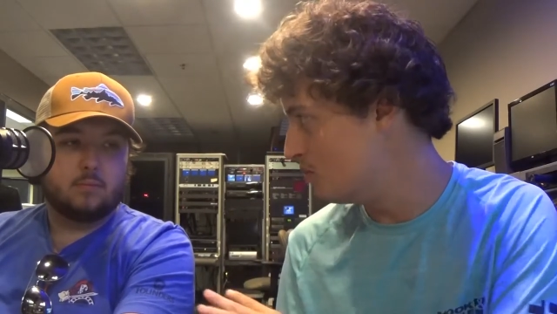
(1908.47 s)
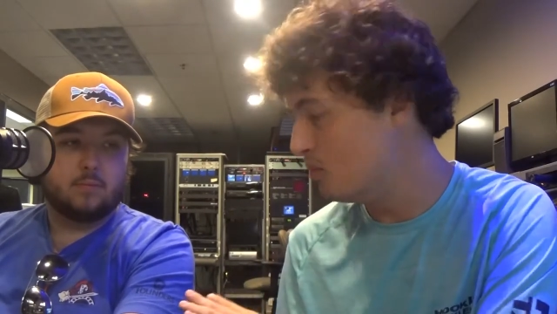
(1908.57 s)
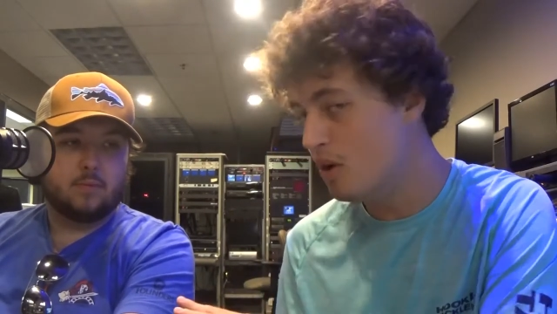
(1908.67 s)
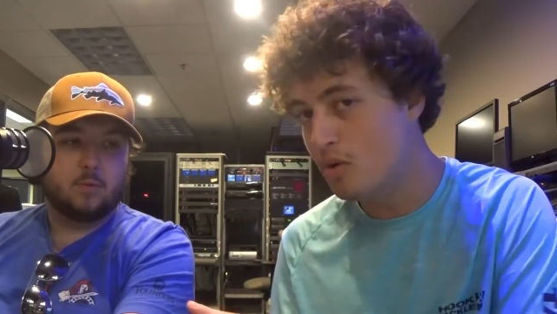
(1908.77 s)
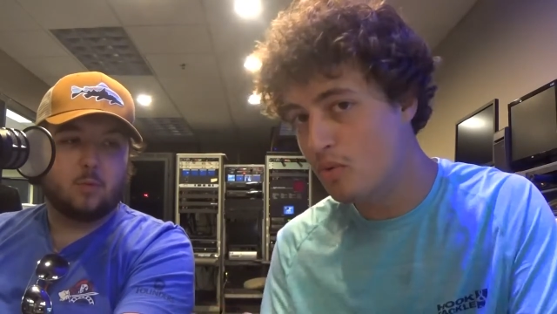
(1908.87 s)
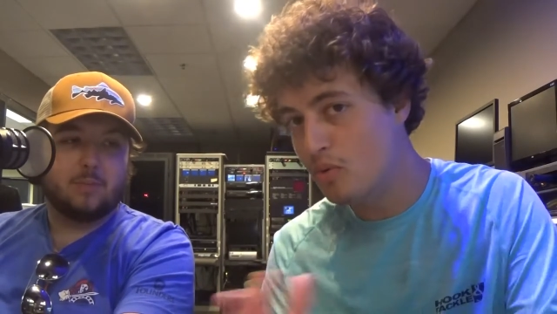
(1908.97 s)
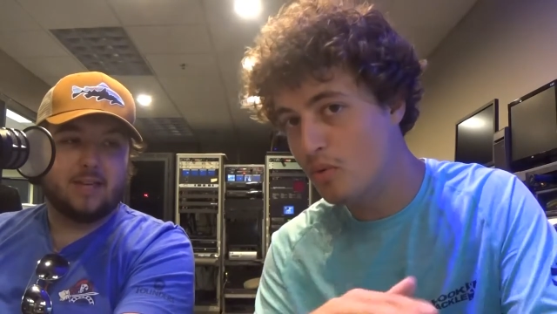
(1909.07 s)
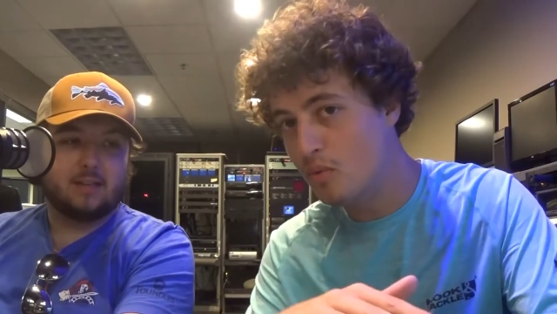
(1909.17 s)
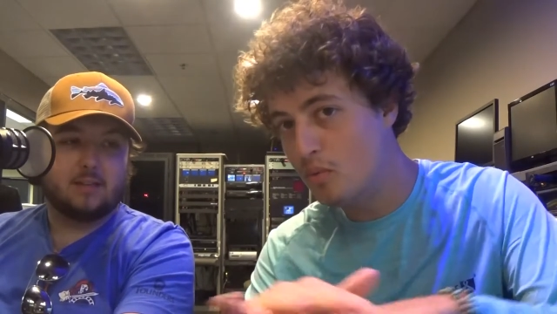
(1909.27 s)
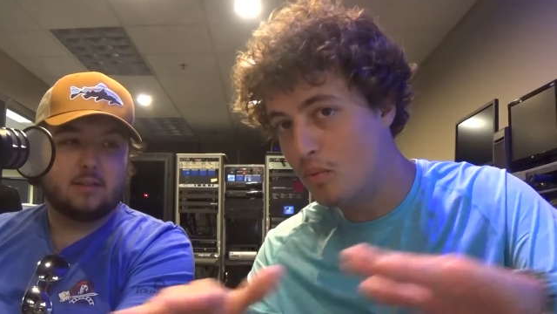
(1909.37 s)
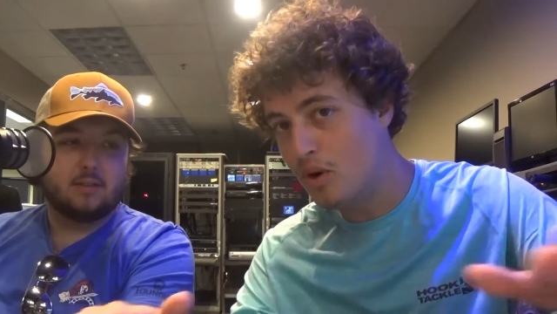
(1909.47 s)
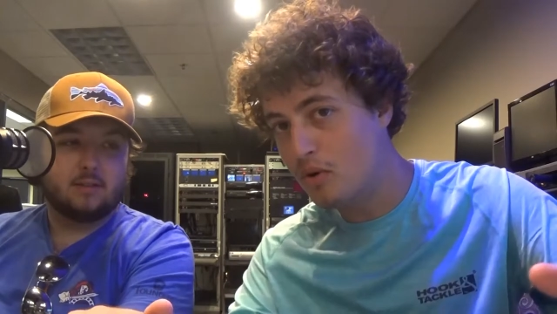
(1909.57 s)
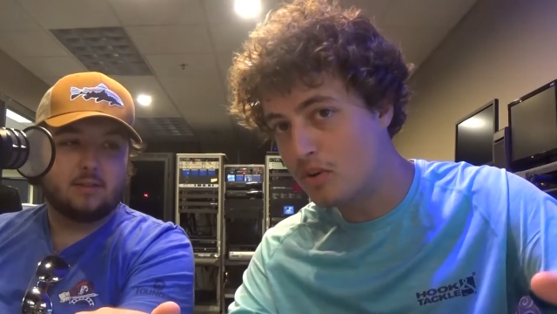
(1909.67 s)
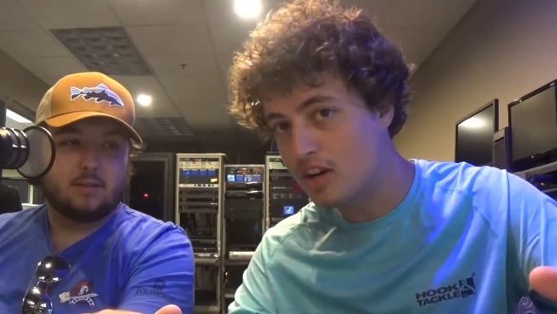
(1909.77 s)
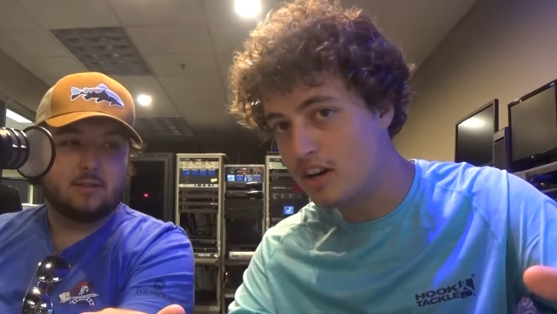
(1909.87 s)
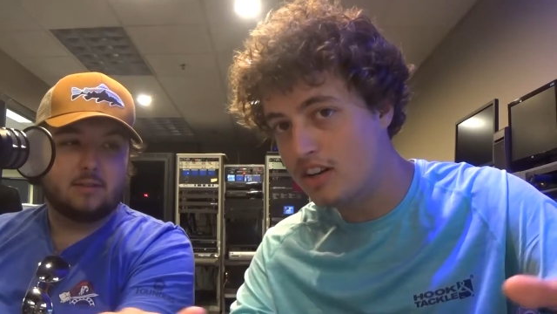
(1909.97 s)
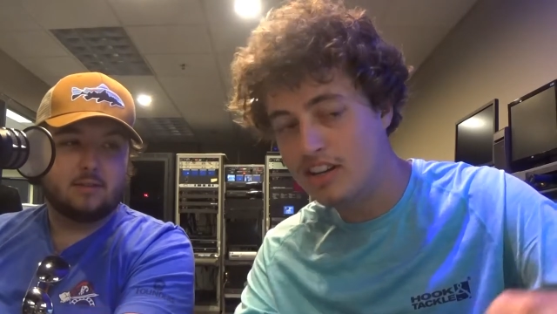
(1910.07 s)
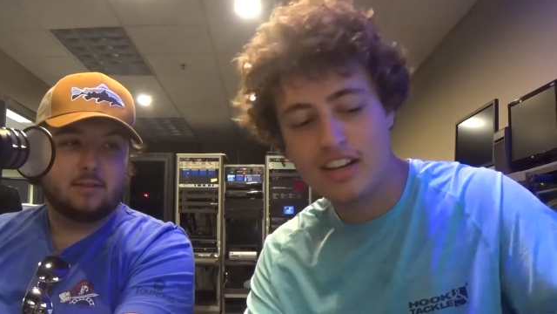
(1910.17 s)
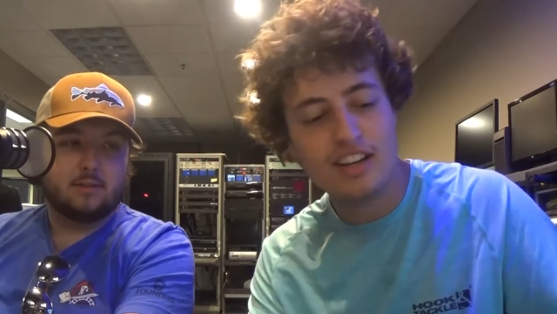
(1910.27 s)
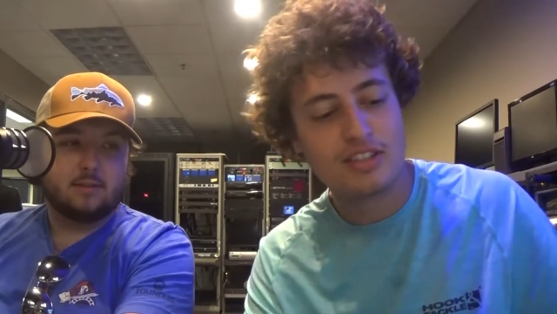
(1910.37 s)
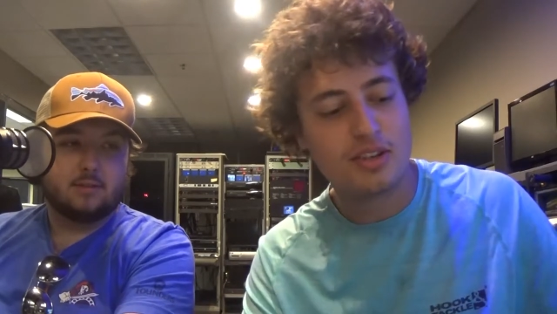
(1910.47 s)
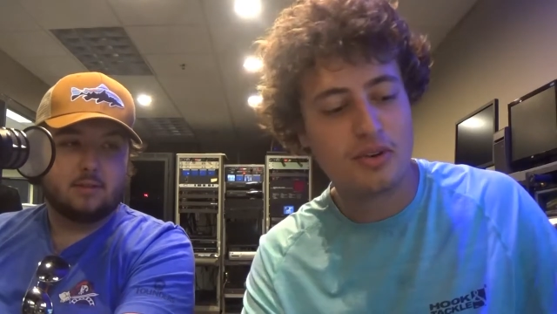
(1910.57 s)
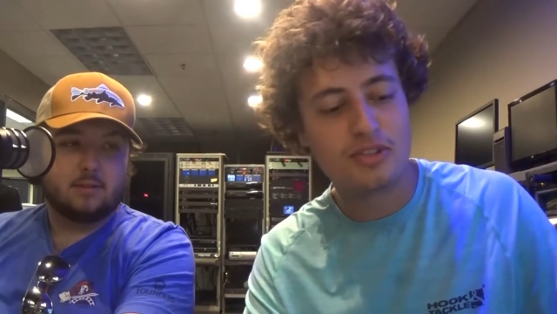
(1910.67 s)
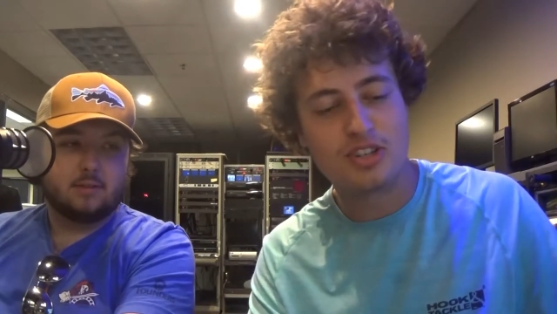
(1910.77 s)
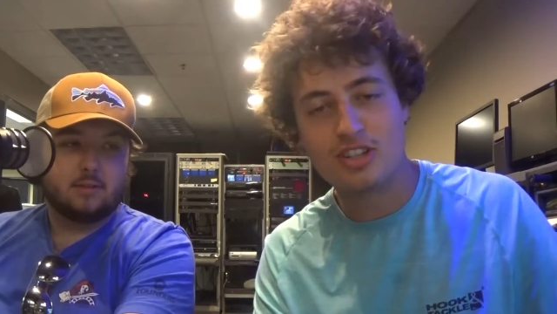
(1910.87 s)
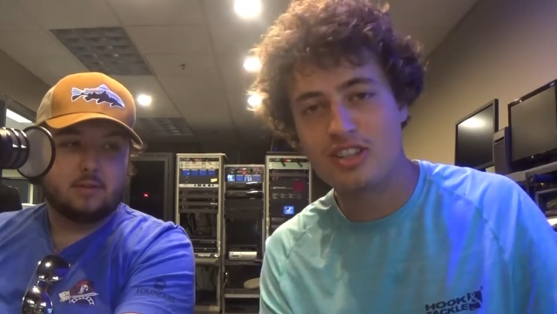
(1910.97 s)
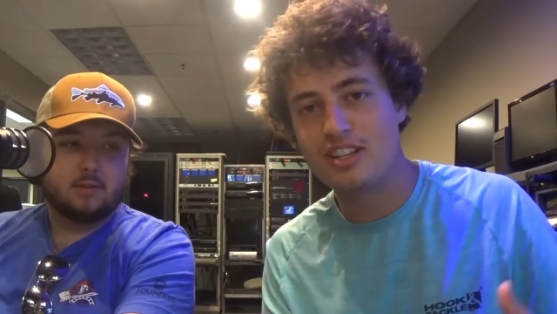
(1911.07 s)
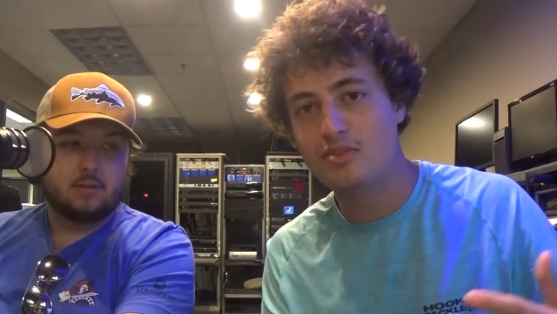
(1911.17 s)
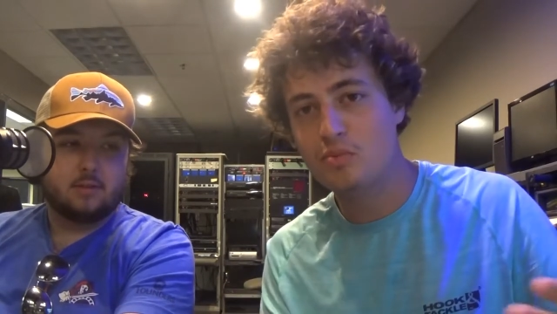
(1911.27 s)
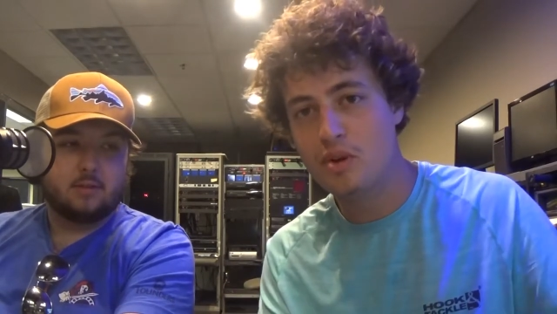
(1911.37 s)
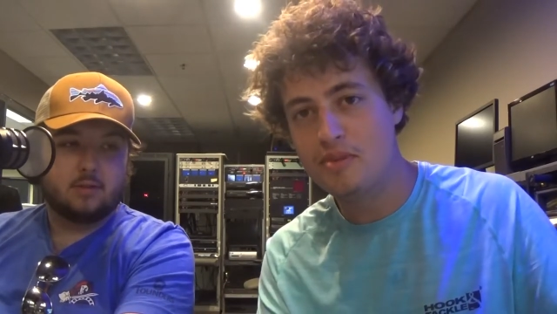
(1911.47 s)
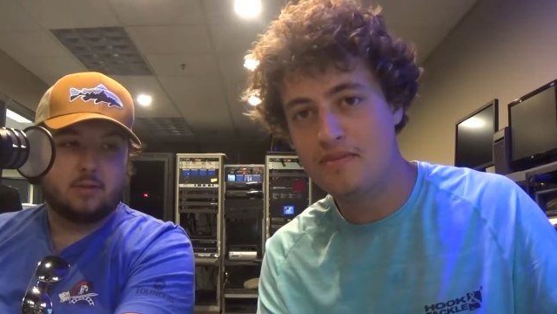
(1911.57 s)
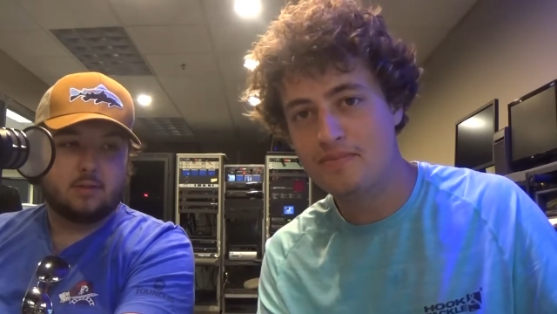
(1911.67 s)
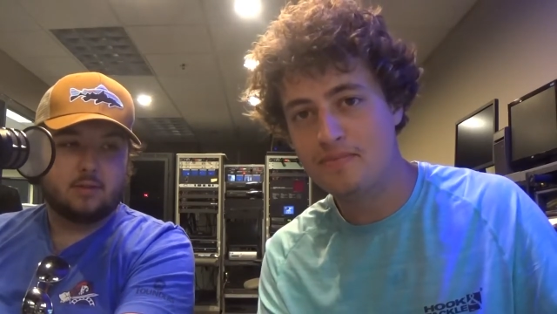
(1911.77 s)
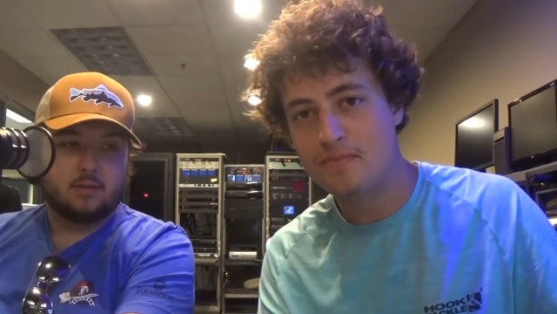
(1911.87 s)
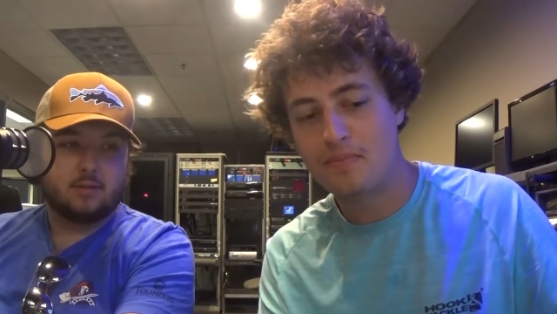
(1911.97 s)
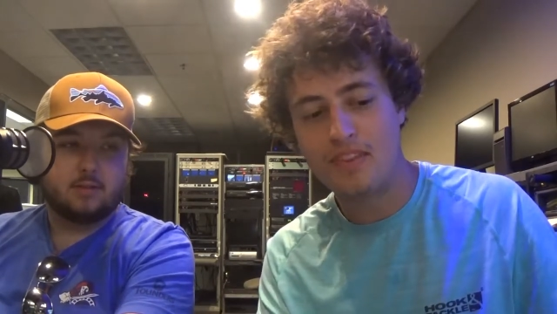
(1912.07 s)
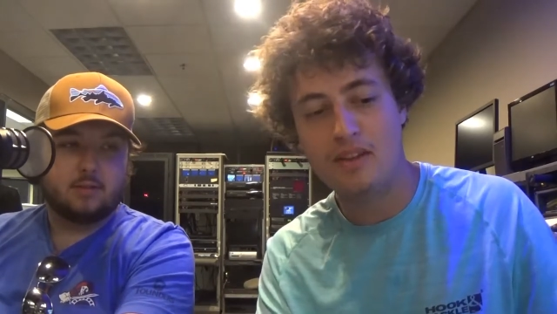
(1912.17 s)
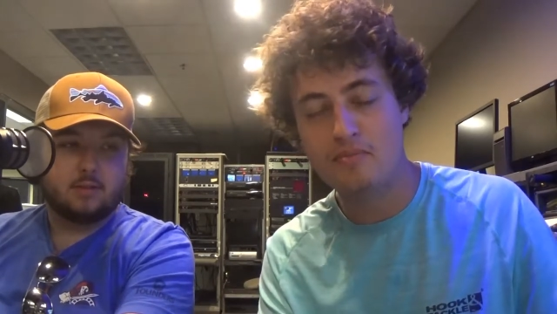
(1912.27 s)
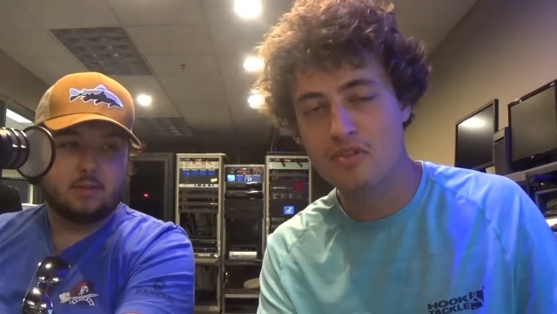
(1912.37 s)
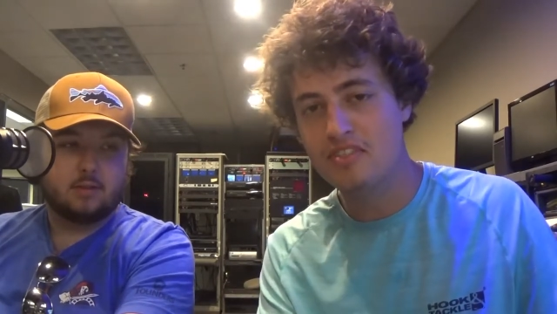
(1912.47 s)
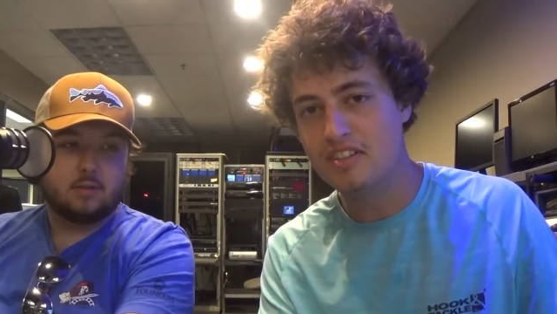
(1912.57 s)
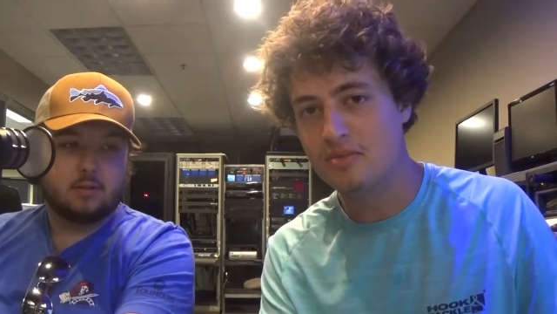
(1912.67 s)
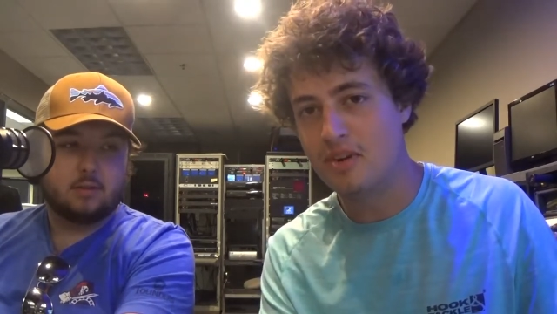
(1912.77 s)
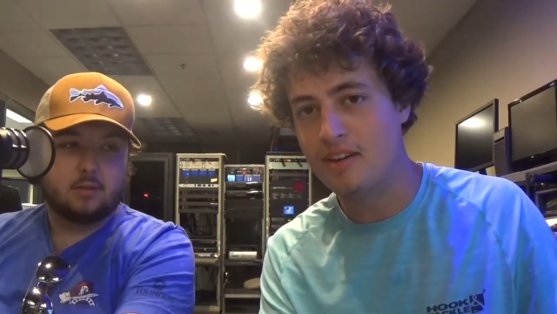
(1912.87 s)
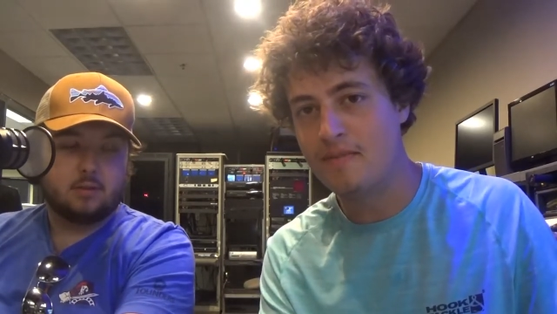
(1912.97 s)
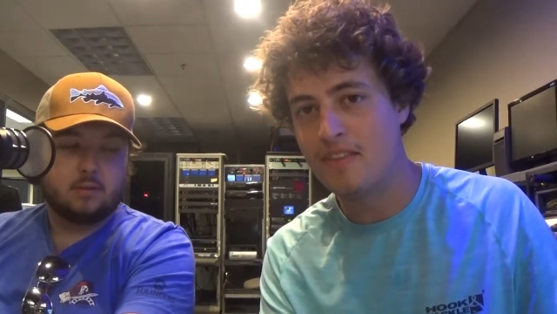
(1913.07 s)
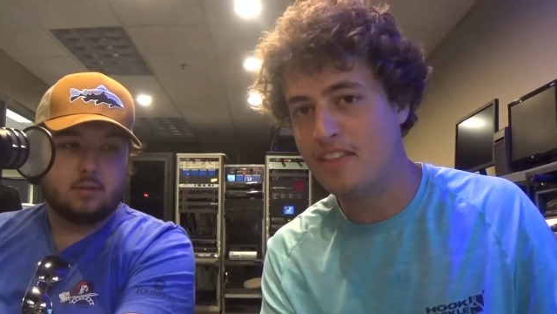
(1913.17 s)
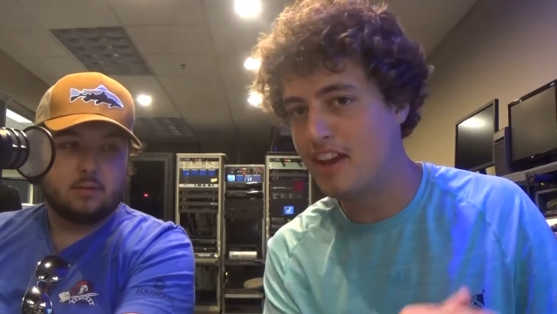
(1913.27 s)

Speaker 1: Whoa, women. Whoa, cut. So, sexualizing women in movies, right?